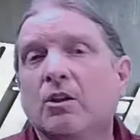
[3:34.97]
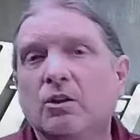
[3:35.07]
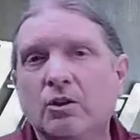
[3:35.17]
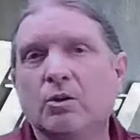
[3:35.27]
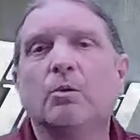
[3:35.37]

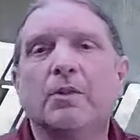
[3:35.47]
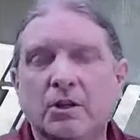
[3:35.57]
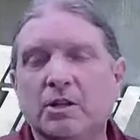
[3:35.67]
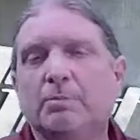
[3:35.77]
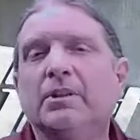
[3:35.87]
You, the
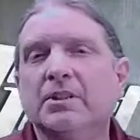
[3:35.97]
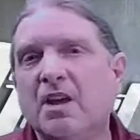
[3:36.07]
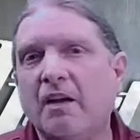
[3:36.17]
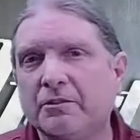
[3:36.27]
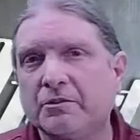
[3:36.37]
good police
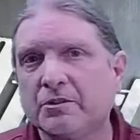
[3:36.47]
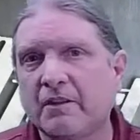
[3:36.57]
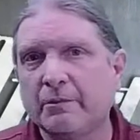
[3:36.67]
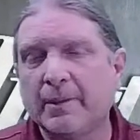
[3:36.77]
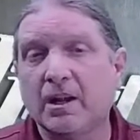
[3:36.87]
officers
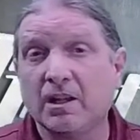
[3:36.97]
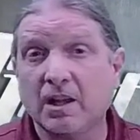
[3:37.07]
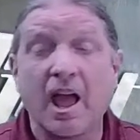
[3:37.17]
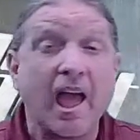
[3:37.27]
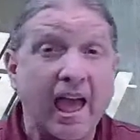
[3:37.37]
of
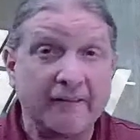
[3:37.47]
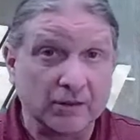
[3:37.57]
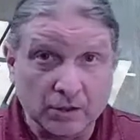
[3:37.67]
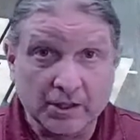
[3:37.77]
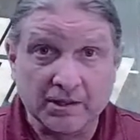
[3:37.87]
America, have to
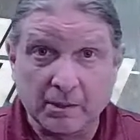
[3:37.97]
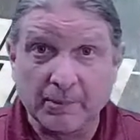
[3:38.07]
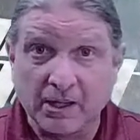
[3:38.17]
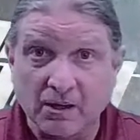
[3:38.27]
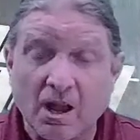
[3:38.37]
look in the
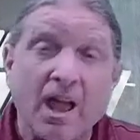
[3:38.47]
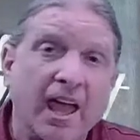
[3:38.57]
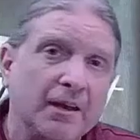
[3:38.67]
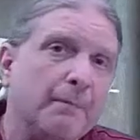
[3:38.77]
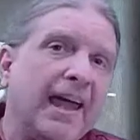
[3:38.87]
mirror
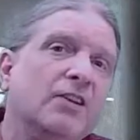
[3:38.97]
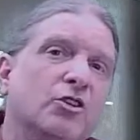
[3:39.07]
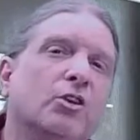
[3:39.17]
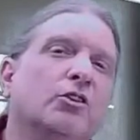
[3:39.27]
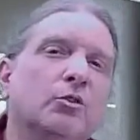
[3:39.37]
and demand
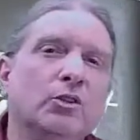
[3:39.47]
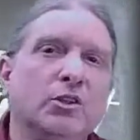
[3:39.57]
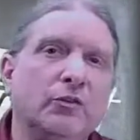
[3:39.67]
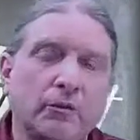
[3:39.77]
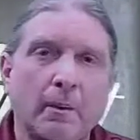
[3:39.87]
your
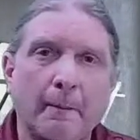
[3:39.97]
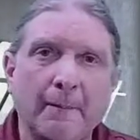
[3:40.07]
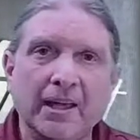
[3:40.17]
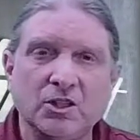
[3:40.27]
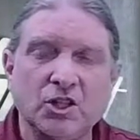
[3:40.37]
unions
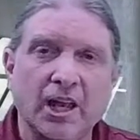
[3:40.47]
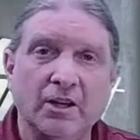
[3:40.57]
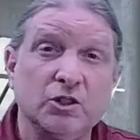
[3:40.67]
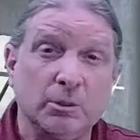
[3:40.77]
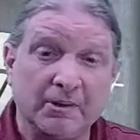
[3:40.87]
make a
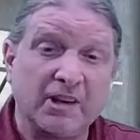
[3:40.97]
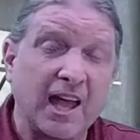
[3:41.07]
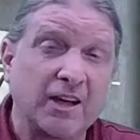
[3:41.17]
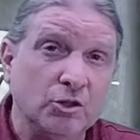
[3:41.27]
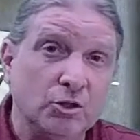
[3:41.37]
change to
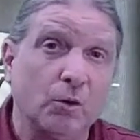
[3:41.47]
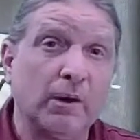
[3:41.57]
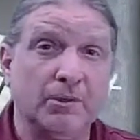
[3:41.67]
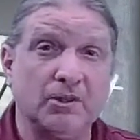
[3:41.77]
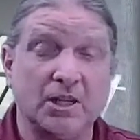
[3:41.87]
protect your
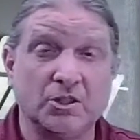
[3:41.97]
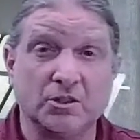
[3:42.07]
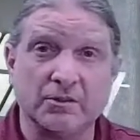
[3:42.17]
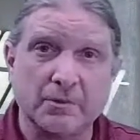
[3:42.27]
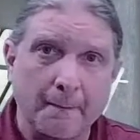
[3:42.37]

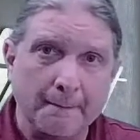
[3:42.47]
reputations.